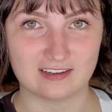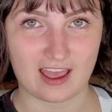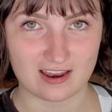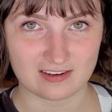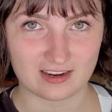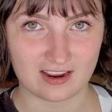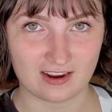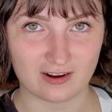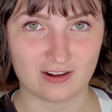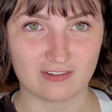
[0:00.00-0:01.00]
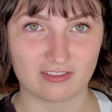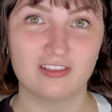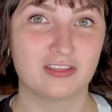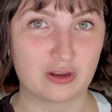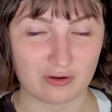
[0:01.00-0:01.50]
ending
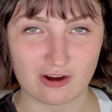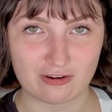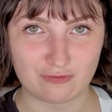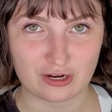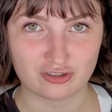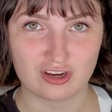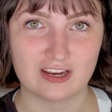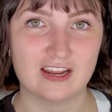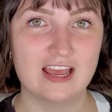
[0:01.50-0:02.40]
literary fiction,